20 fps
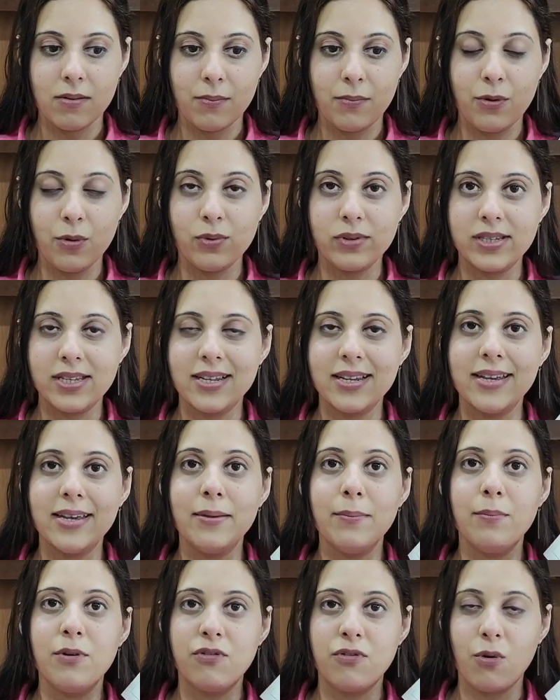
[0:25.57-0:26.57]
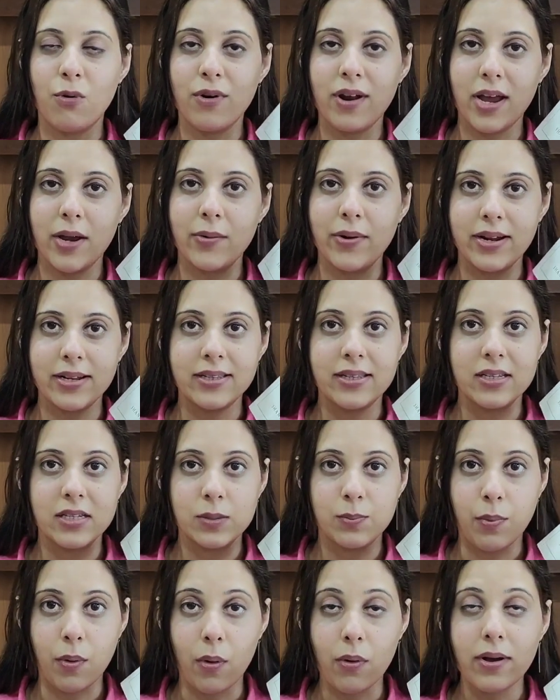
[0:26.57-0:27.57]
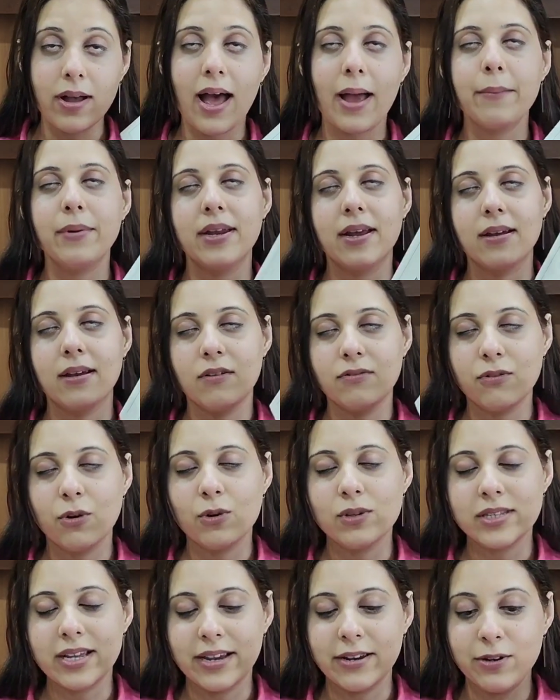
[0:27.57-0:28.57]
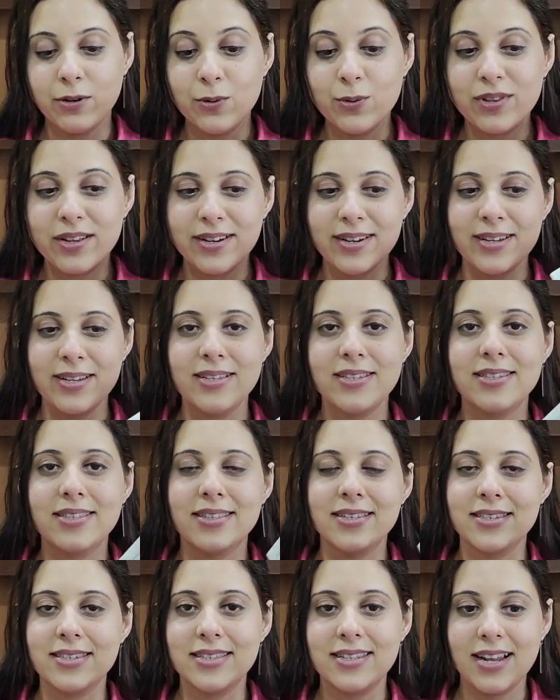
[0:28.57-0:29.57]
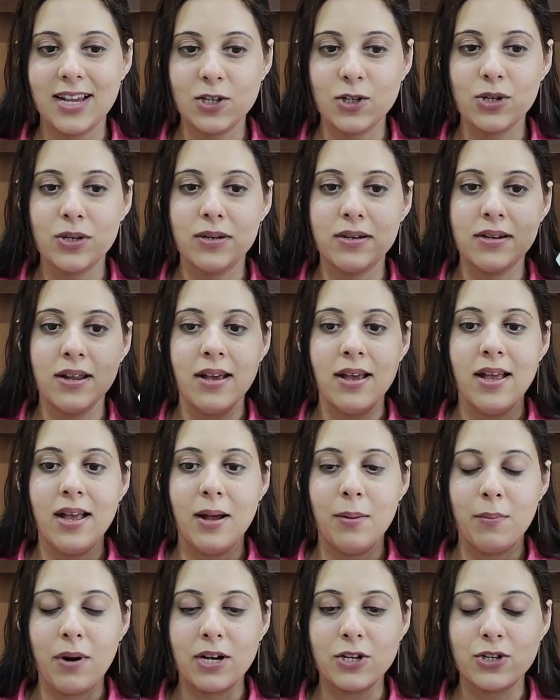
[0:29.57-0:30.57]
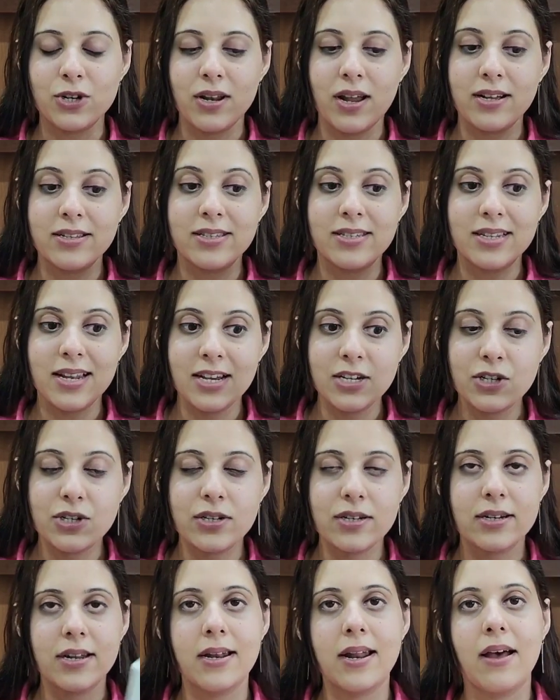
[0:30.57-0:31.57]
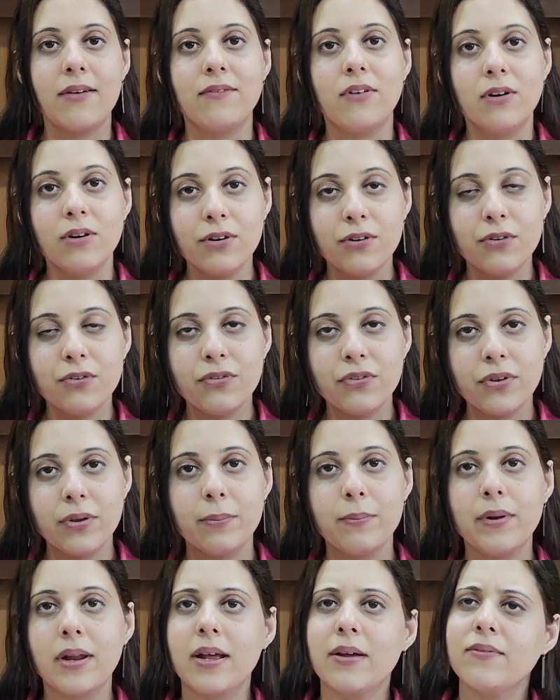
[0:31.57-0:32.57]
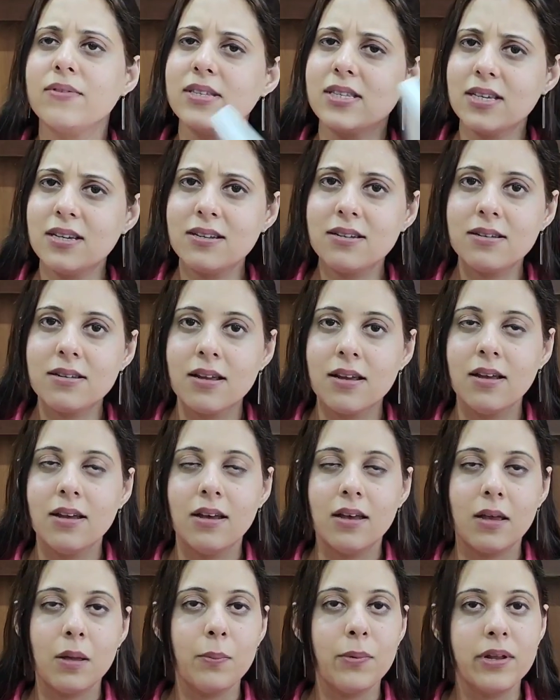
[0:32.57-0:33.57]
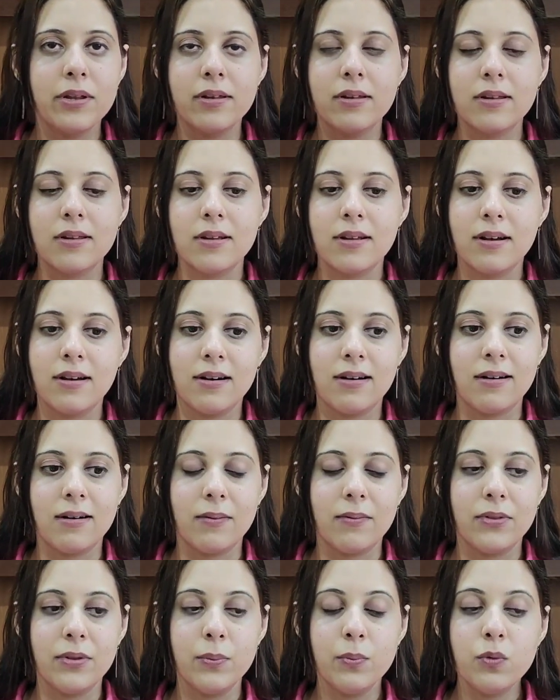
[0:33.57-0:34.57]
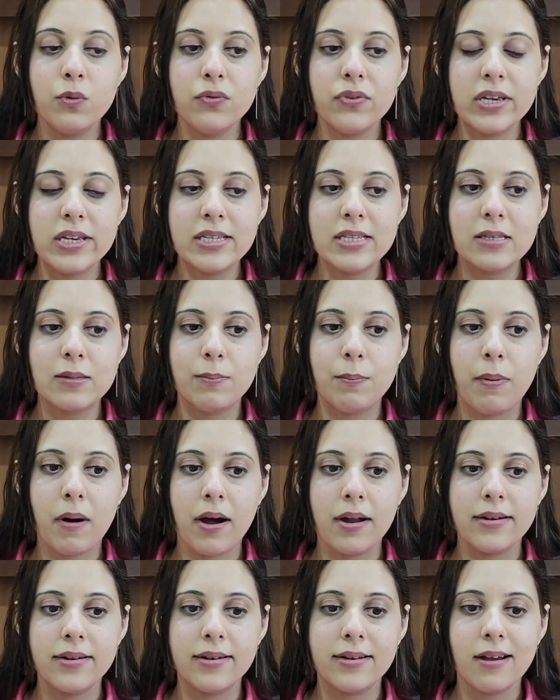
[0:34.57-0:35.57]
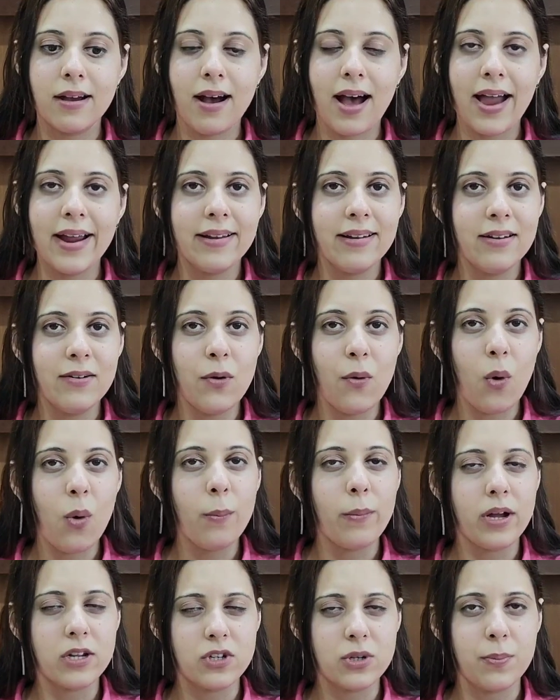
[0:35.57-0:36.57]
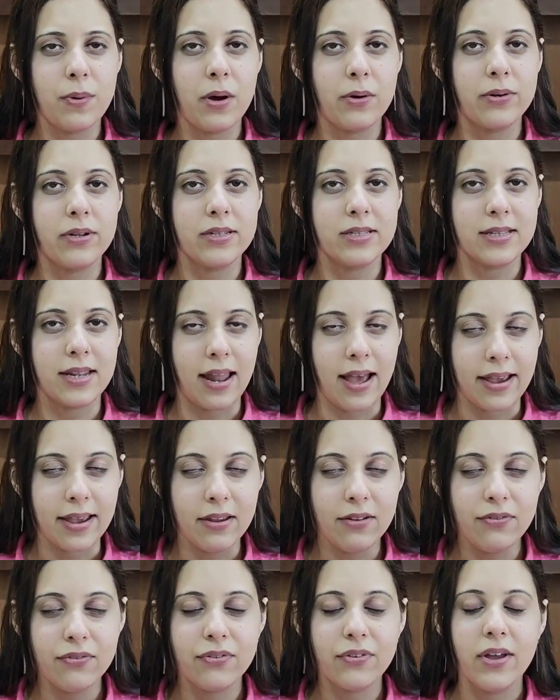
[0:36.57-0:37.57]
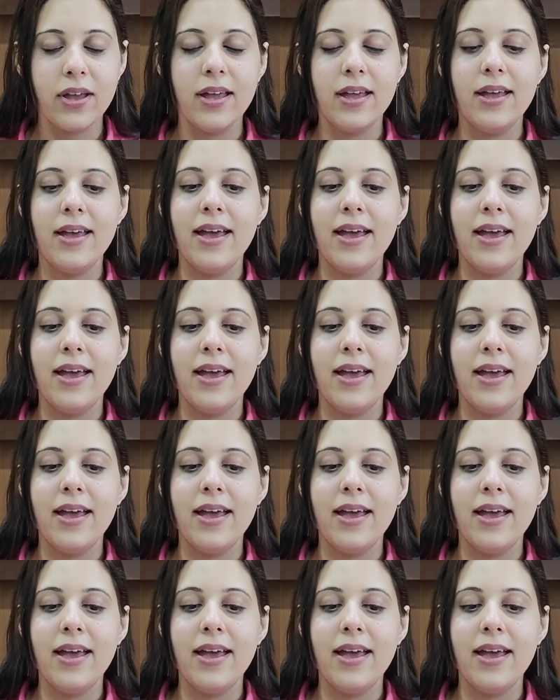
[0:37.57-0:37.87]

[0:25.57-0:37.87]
Bruce Lee before I read this book. I mean, of course I knew that he's this legend, martial arts legend, and I've heard of him and I've seen him in the movies, but I didn't know much about his life.